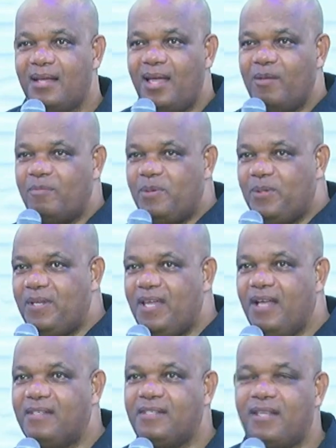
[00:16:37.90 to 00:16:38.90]
pulled her
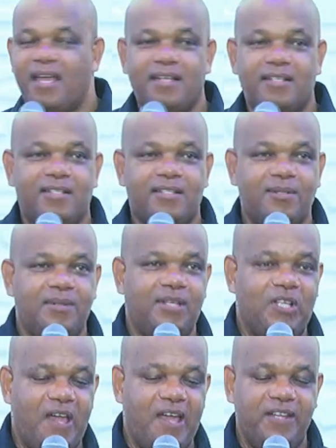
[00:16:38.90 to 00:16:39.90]
aside to the
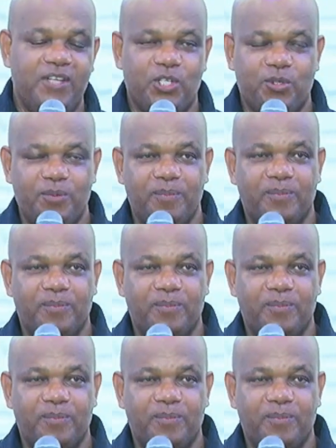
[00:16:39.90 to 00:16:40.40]
dining room.